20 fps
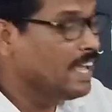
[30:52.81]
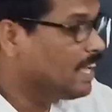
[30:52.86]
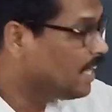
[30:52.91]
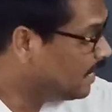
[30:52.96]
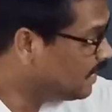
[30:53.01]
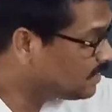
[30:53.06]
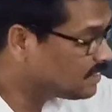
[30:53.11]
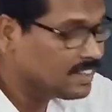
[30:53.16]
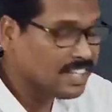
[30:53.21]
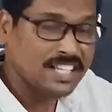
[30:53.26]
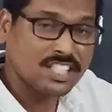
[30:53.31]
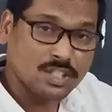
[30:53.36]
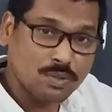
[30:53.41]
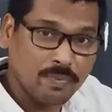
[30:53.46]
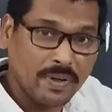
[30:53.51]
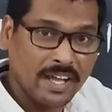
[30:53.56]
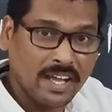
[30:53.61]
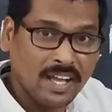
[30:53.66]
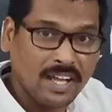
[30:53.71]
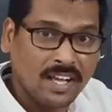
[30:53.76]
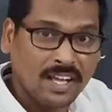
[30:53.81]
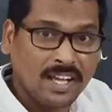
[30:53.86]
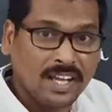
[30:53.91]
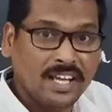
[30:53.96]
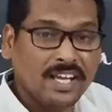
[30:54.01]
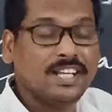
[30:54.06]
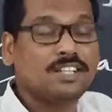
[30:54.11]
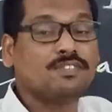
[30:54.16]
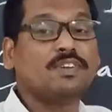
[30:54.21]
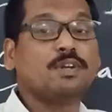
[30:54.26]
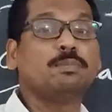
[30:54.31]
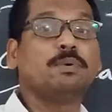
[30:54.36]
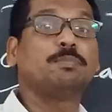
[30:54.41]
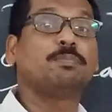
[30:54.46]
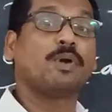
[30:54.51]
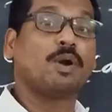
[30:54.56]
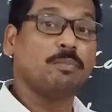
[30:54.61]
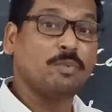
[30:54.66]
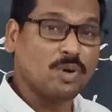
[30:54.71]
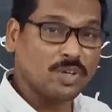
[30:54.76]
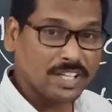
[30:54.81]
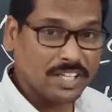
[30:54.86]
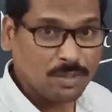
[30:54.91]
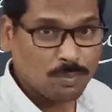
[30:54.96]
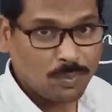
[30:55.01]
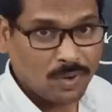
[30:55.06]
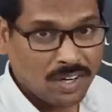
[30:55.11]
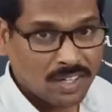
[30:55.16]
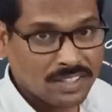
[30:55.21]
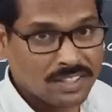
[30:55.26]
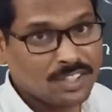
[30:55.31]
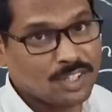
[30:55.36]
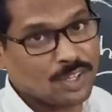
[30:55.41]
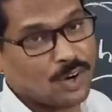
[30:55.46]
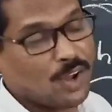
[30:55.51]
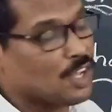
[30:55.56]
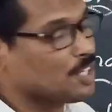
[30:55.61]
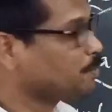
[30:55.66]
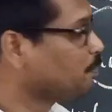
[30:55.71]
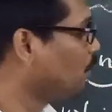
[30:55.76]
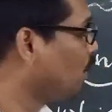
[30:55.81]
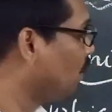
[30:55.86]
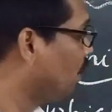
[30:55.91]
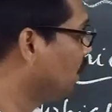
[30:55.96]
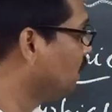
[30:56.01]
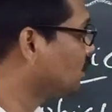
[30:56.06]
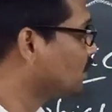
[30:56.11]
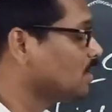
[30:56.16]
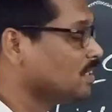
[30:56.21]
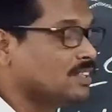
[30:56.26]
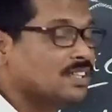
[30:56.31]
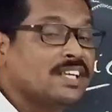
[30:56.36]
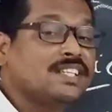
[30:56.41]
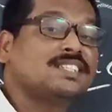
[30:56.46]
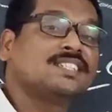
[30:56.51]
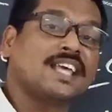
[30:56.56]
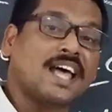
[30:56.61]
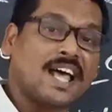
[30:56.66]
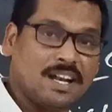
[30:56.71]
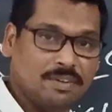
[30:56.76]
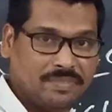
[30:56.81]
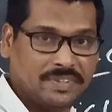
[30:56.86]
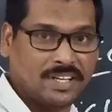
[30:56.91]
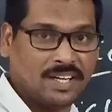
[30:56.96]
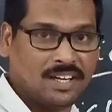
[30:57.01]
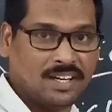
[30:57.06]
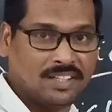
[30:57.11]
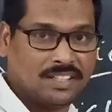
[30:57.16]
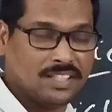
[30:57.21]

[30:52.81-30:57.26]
In this way, it will be promoting what? Cross-pollination in the salvia.